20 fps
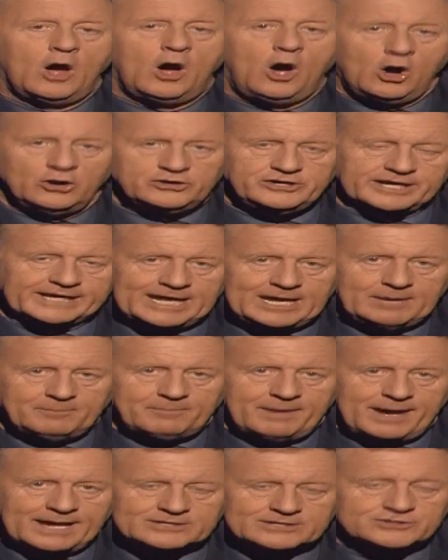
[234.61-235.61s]
on your
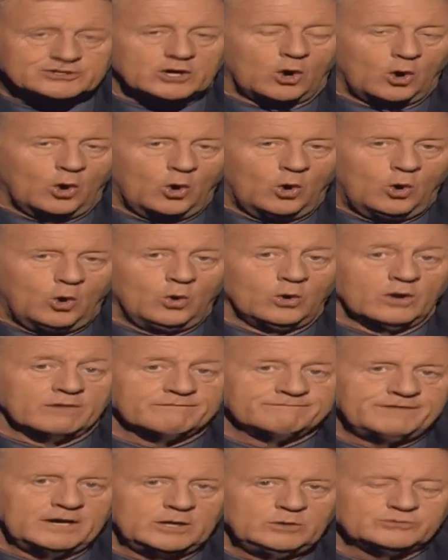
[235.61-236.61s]
keypads.
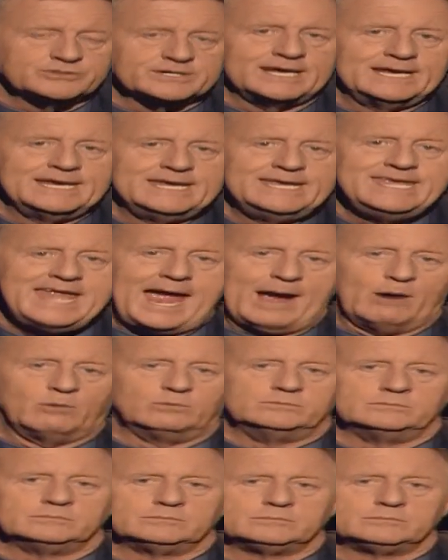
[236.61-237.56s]
All vote now.